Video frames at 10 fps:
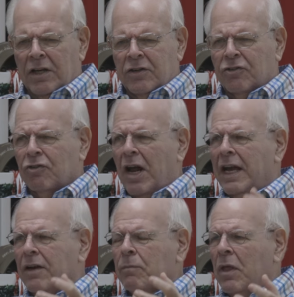to try
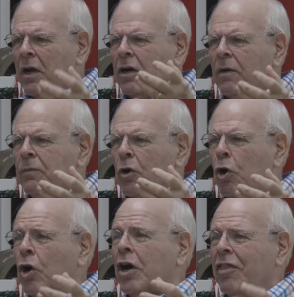and
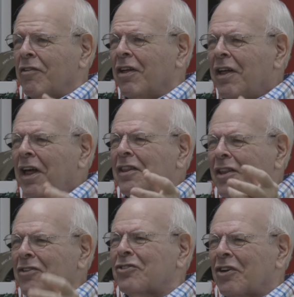hook the
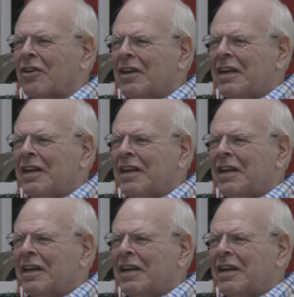listener.